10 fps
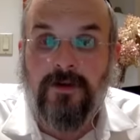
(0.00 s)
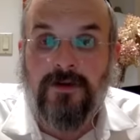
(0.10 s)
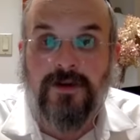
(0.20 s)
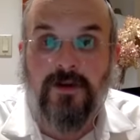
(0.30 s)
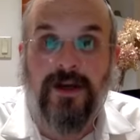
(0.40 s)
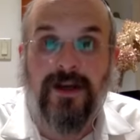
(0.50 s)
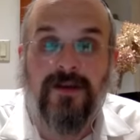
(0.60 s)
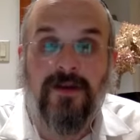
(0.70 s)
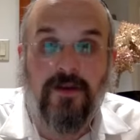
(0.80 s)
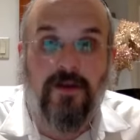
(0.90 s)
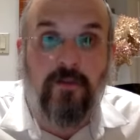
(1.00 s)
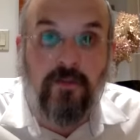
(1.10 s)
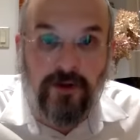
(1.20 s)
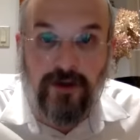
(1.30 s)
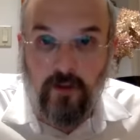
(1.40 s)
So in the
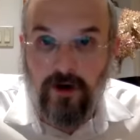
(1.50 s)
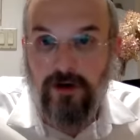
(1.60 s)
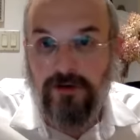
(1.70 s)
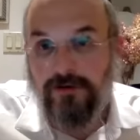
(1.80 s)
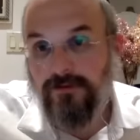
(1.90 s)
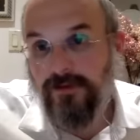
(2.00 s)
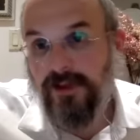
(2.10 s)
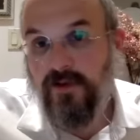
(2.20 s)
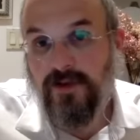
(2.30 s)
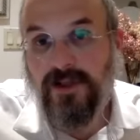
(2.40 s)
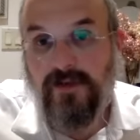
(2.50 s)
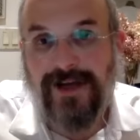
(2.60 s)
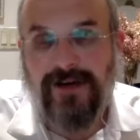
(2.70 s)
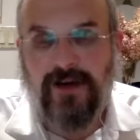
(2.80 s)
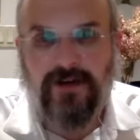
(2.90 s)
brick wall, each person gives
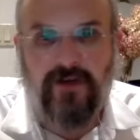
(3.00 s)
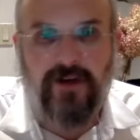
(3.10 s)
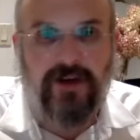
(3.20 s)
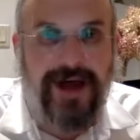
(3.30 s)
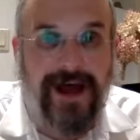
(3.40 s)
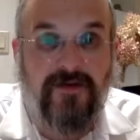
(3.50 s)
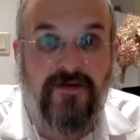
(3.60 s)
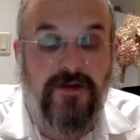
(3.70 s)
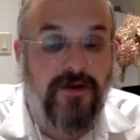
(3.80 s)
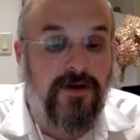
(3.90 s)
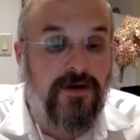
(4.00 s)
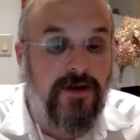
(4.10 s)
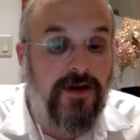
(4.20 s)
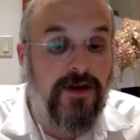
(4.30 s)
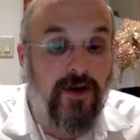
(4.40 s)
that a tefach and a half.
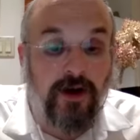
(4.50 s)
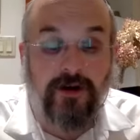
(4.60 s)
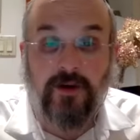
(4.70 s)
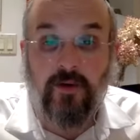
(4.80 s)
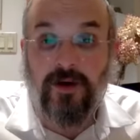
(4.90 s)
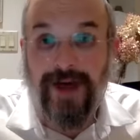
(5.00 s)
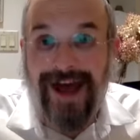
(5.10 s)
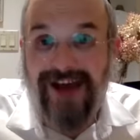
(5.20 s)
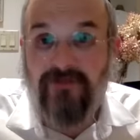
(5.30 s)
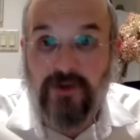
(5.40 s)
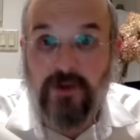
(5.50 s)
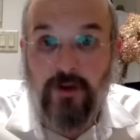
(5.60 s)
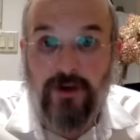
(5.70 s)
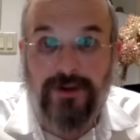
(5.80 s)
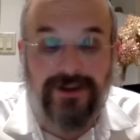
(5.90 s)
In the aruch, in the half brick
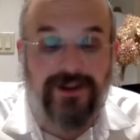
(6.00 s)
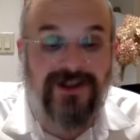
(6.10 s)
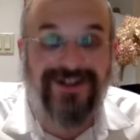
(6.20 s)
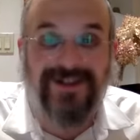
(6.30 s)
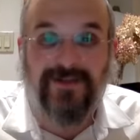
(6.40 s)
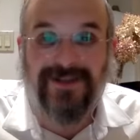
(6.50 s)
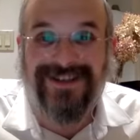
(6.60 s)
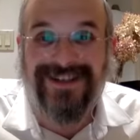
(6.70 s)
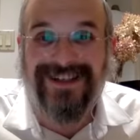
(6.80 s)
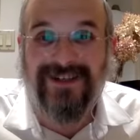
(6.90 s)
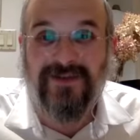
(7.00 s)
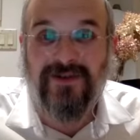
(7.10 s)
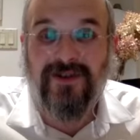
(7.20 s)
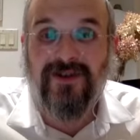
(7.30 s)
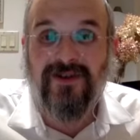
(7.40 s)
wall, each each person got to give
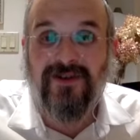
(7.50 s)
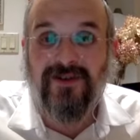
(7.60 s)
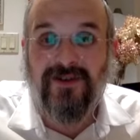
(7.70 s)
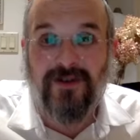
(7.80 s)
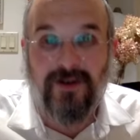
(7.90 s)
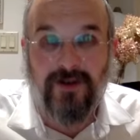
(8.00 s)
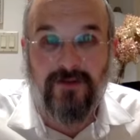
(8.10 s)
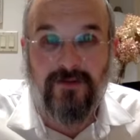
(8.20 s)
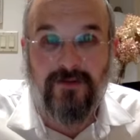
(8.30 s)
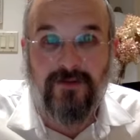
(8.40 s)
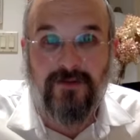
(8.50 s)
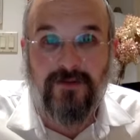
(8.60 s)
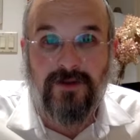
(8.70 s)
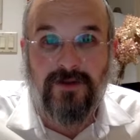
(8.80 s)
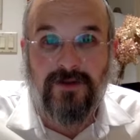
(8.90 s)
um,
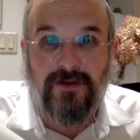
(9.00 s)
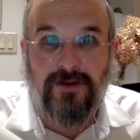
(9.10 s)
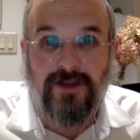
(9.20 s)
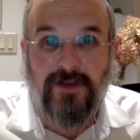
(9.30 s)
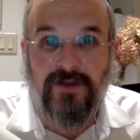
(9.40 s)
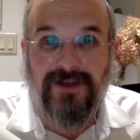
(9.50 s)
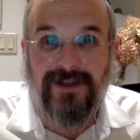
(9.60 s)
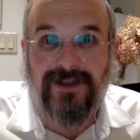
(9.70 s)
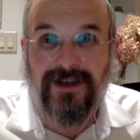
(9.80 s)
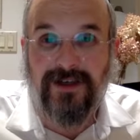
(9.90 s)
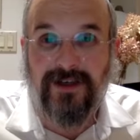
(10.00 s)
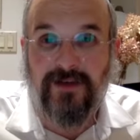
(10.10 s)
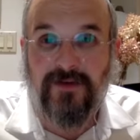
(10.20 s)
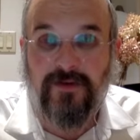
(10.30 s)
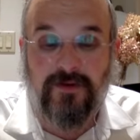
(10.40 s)
each person has to give,